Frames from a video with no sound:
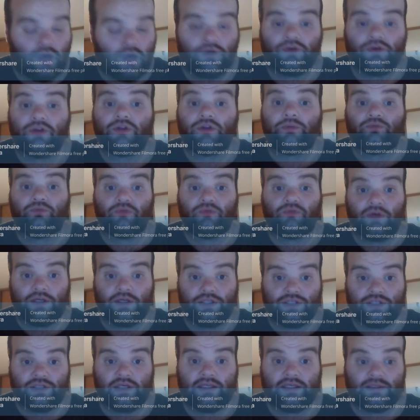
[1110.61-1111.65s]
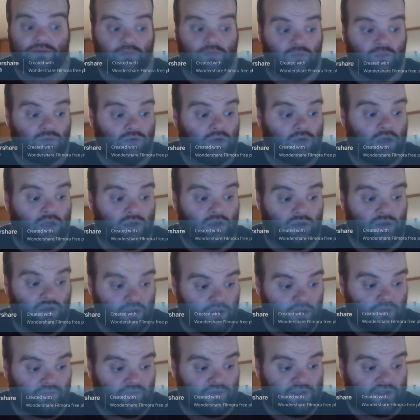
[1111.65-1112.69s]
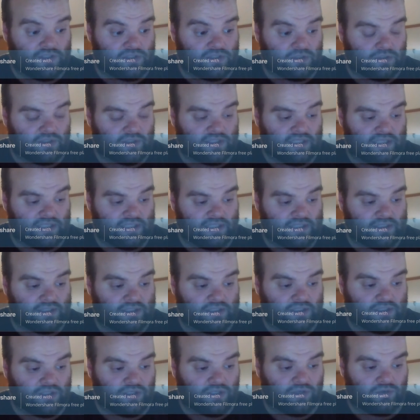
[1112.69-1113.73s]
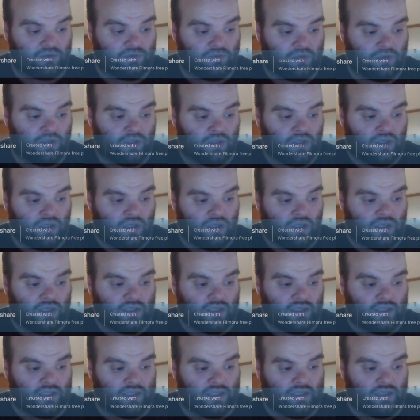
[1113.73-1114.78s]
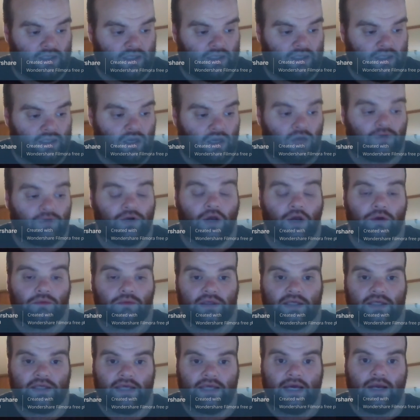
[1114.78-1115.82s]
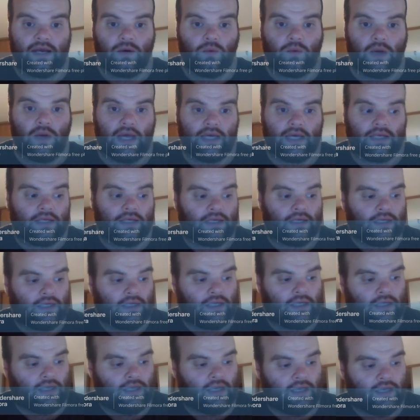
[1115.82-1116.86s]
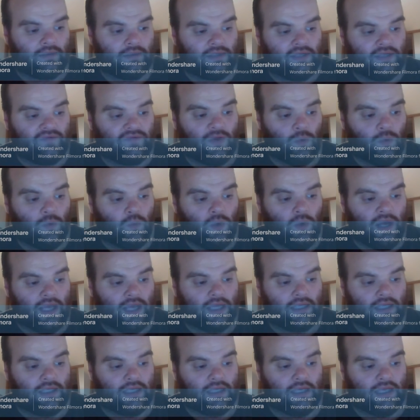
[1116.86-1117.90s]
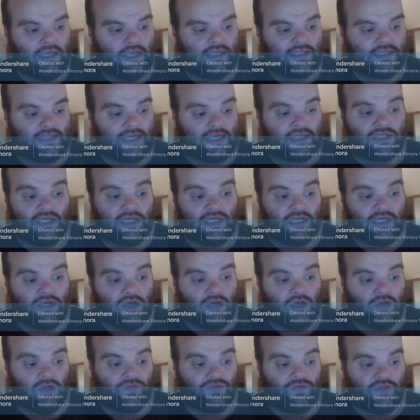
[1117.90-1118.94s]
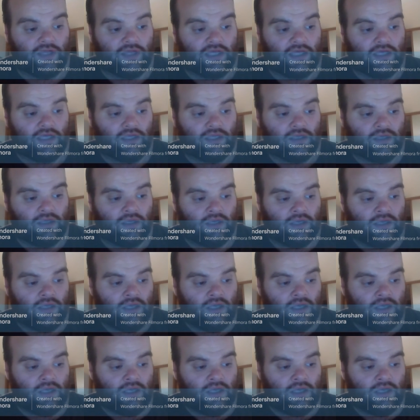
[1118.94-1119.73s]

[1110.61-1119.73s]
the Bridge is a lovely song to listen to. Oh no, Getaway and Give It Away is actually on the